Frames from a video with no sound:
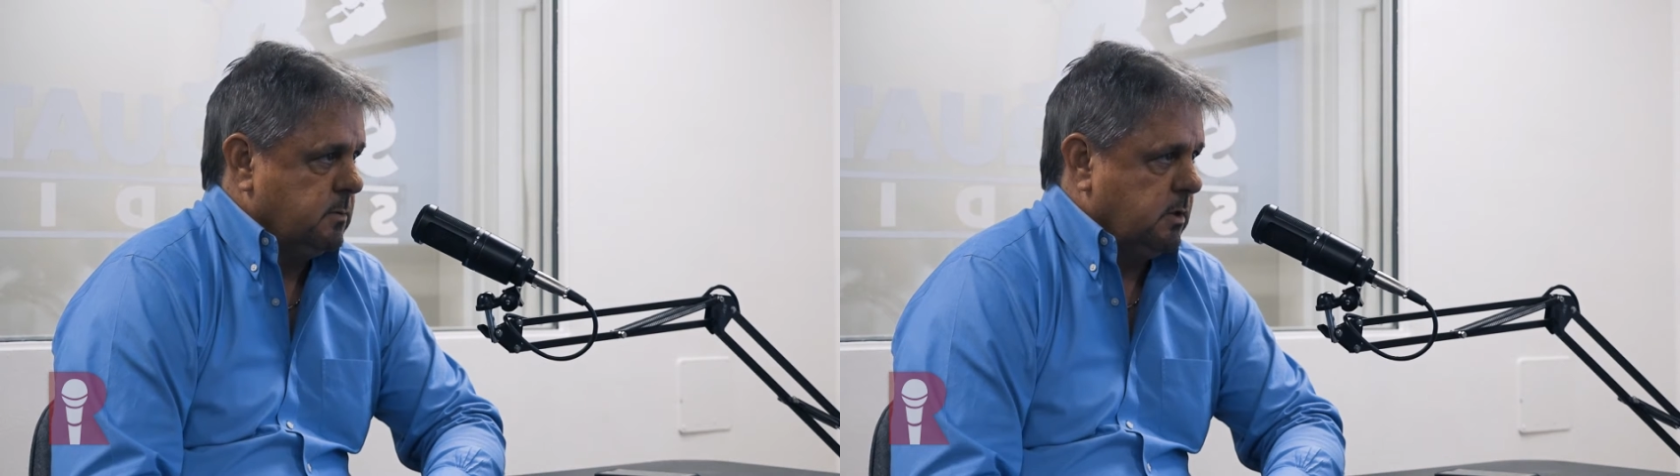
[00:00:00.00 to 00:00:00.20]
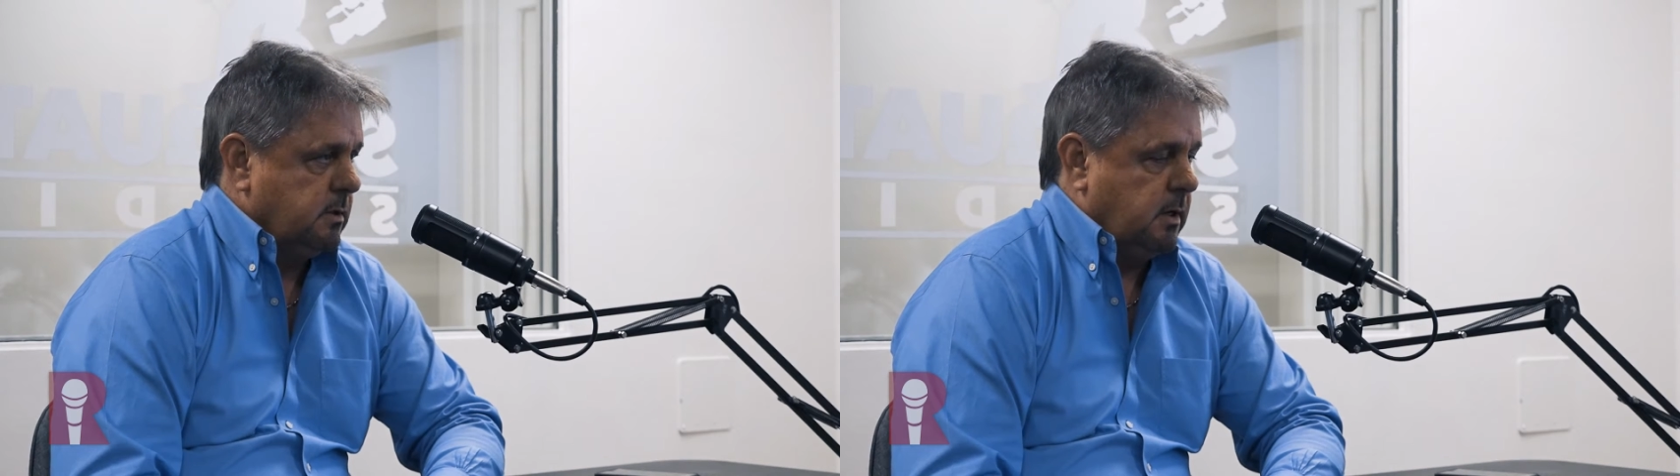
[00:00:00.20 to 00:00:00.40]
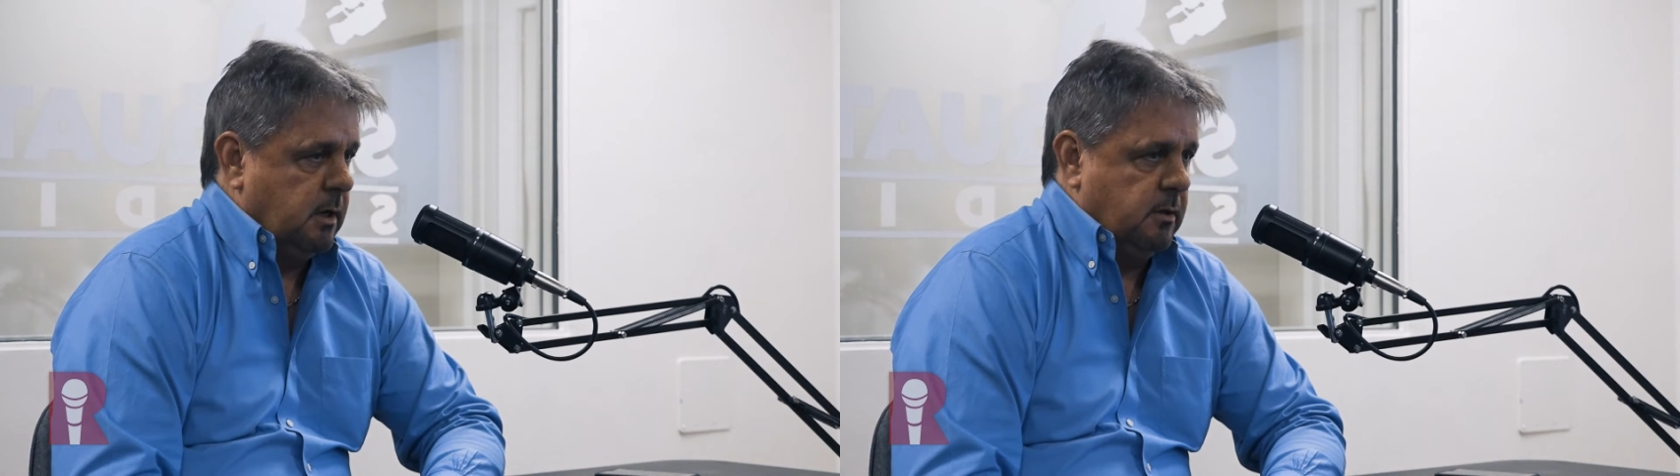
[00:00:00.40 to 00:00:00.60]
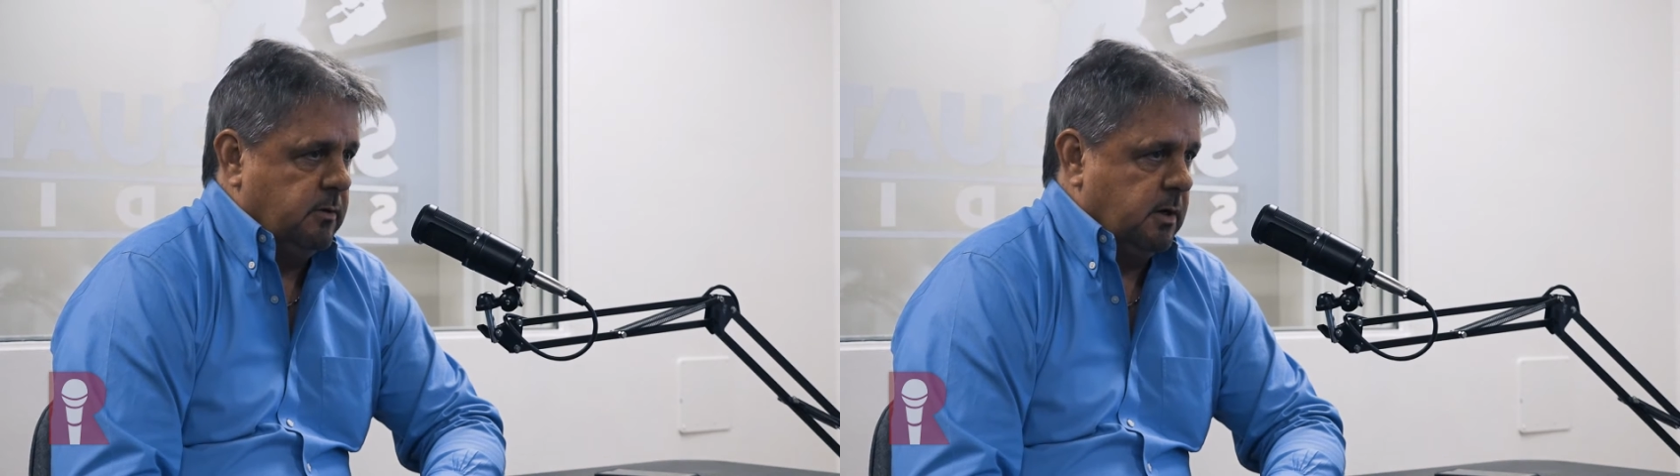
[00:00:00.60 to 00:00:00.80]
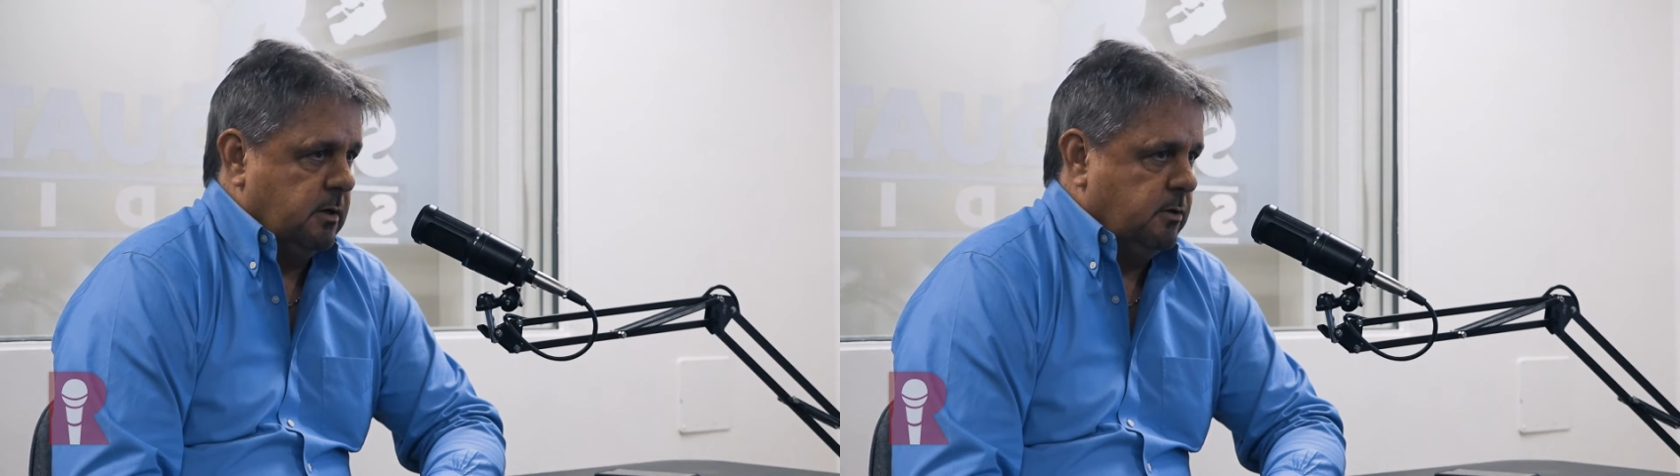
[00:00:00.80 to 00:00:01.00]
Right?
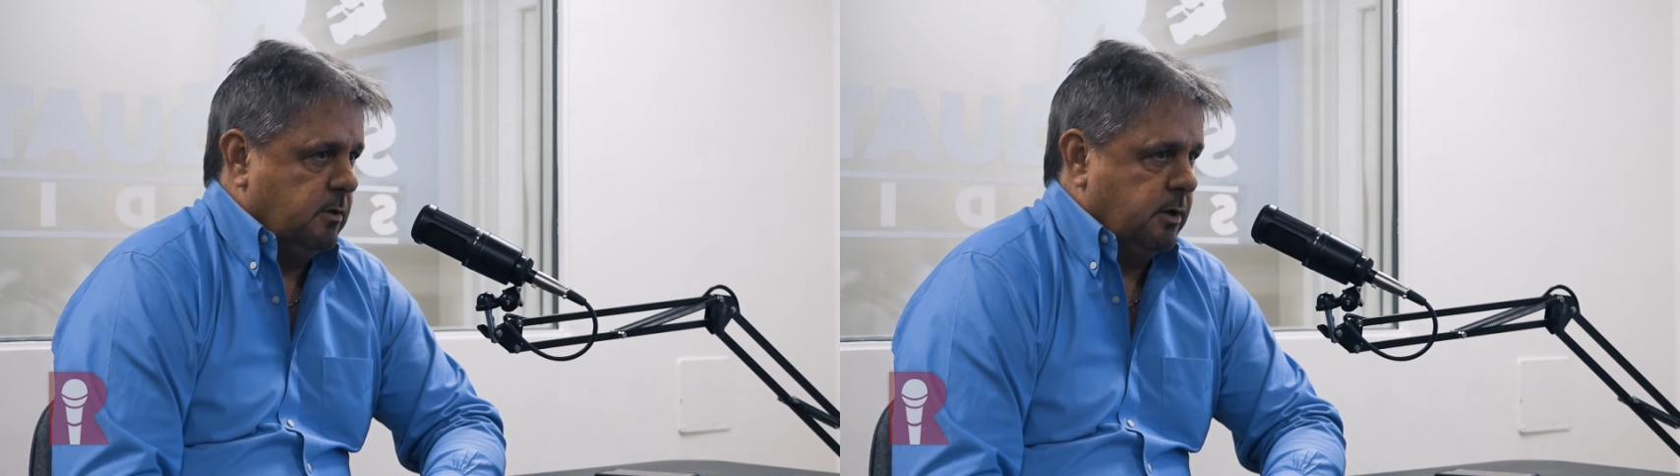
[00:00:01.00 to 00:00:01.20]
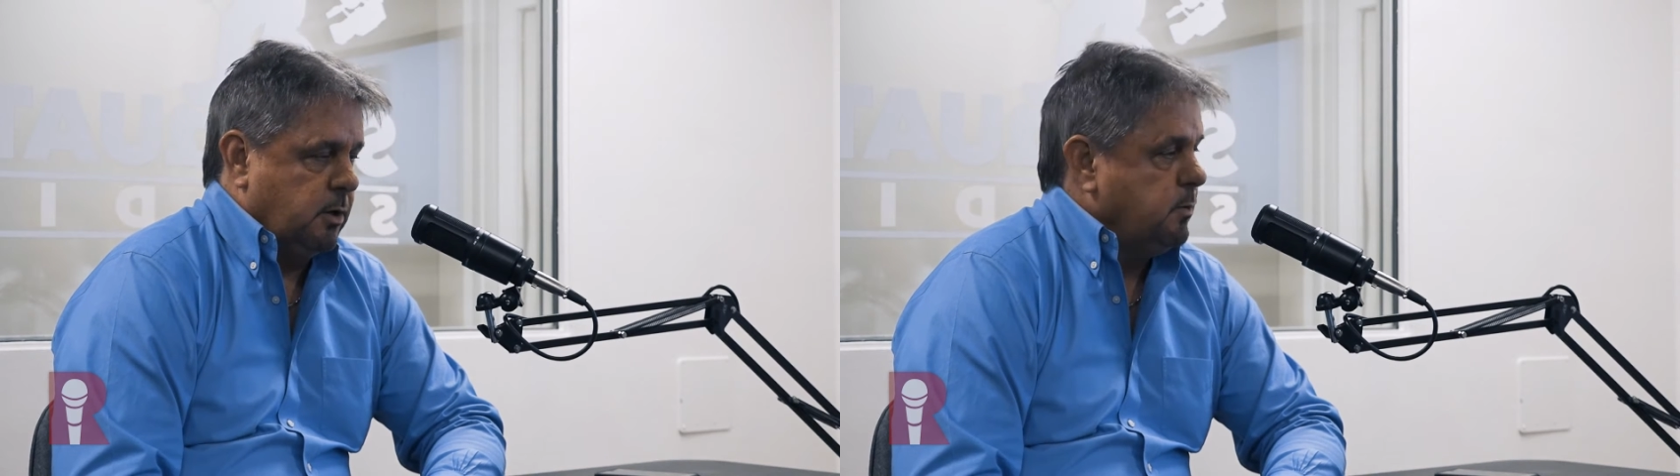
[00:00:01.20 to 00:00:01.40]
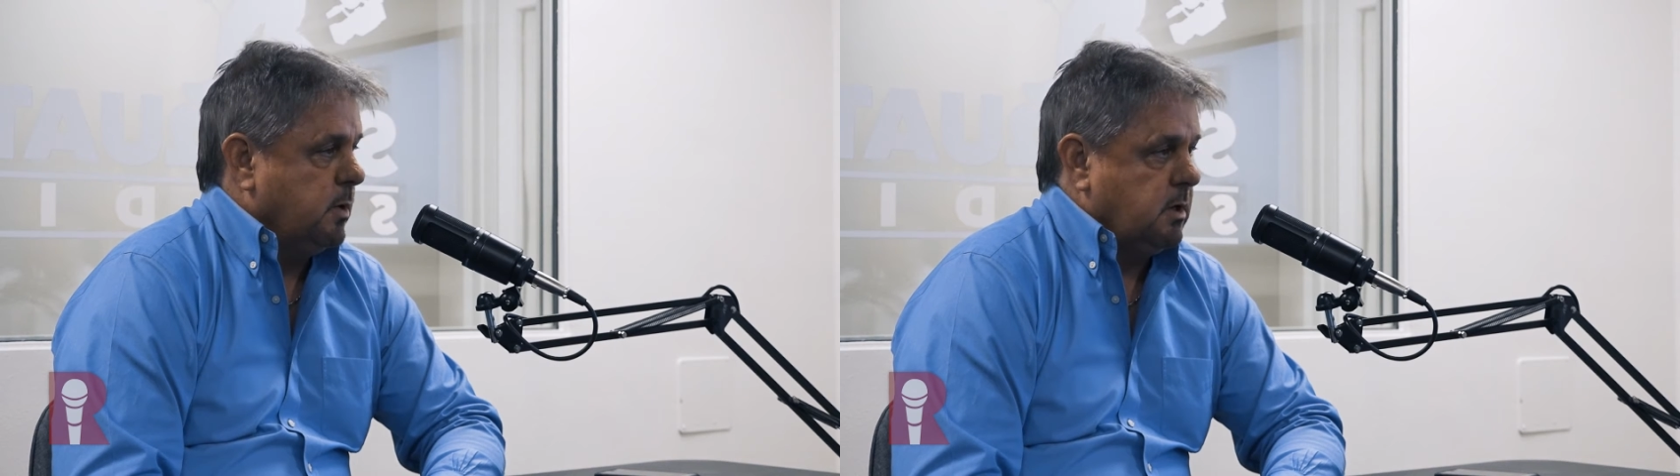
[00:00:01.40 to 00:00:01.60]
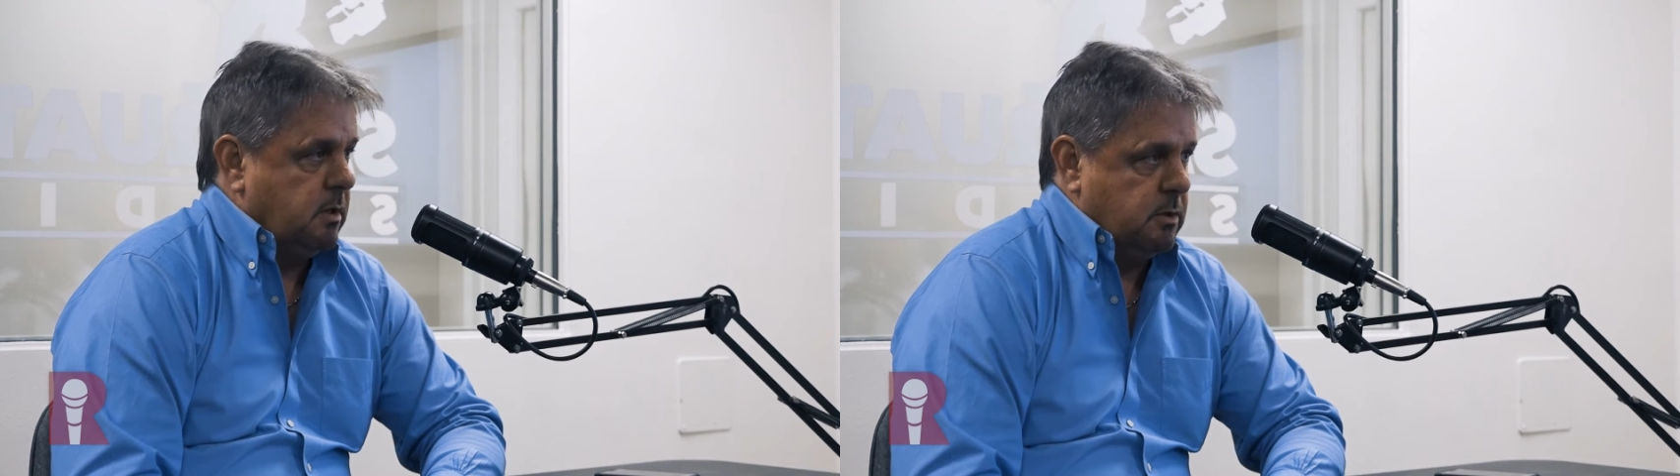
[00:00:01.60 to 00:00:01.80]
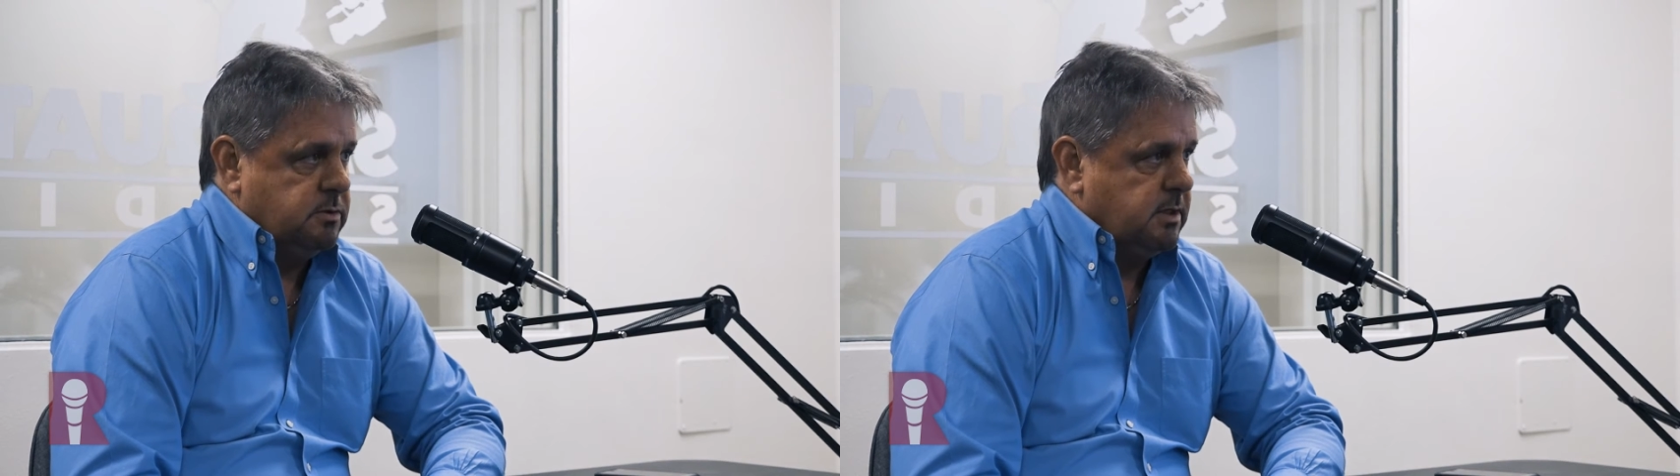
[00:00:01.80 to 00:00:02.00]
You're going to go to a
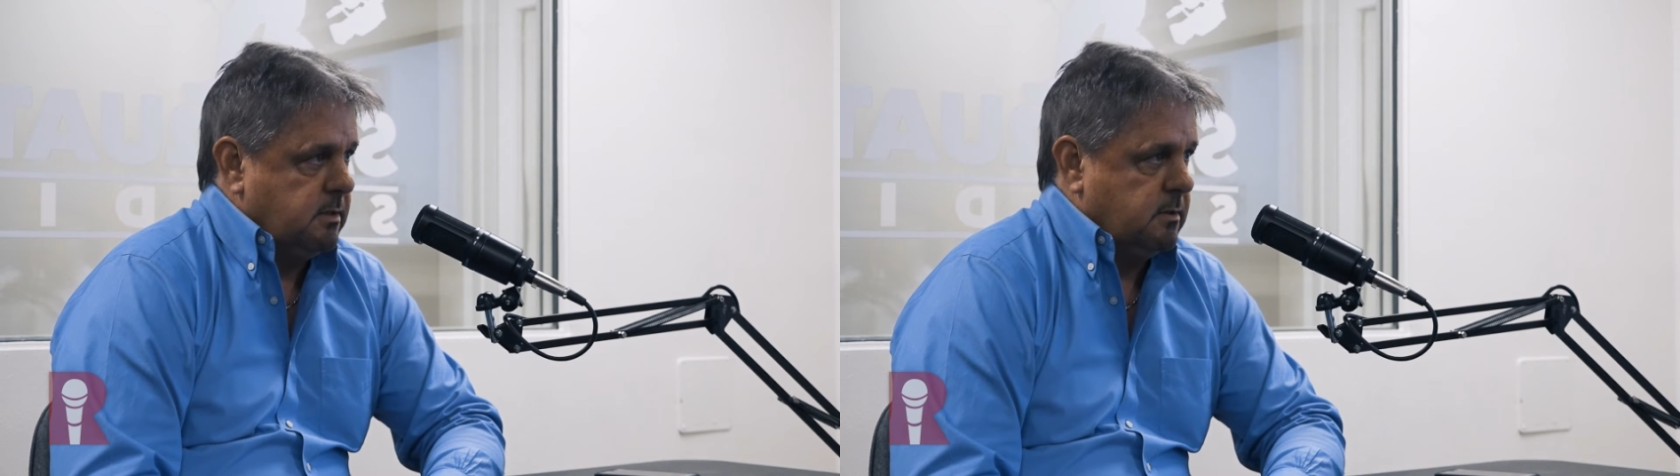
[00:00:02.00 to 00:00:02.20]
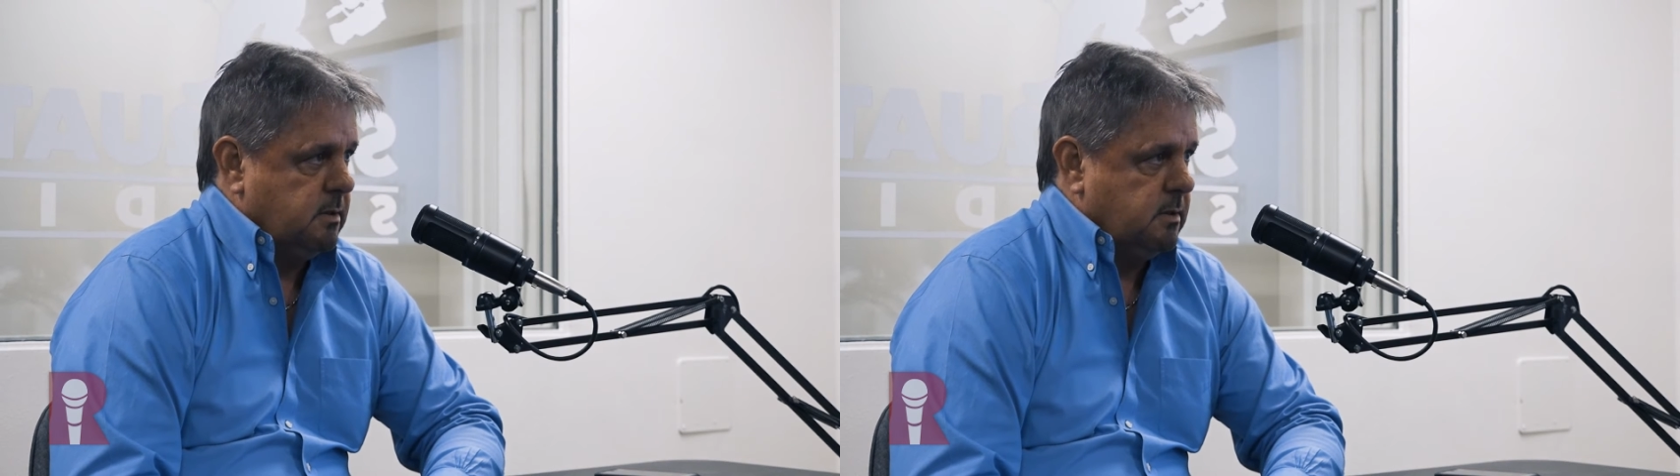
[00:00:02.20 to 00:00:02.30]
closing.